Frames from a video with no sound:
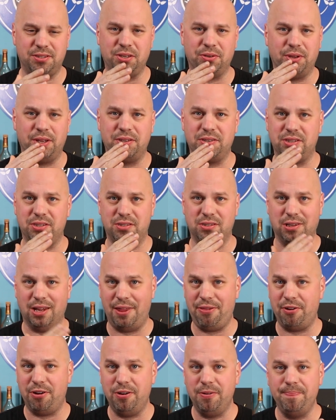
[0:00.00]
So there's this
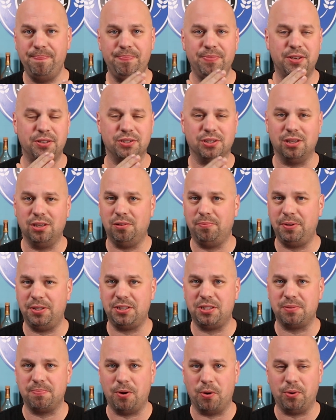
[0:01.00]
leather, there's a little bit of
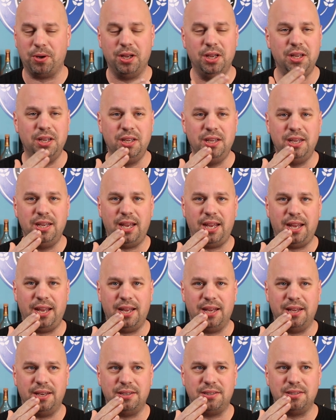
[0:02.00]
smoke,
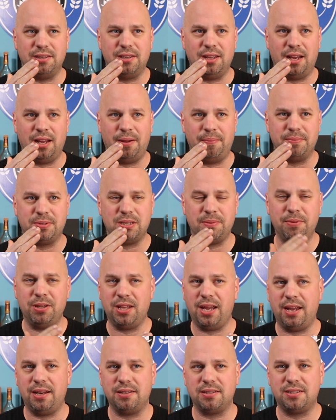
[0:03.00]
and um, some of
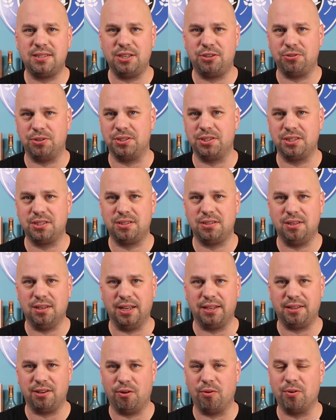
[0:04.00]
that citrus,
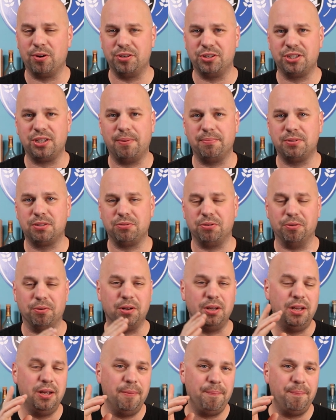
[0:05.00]
like the orange, comes through.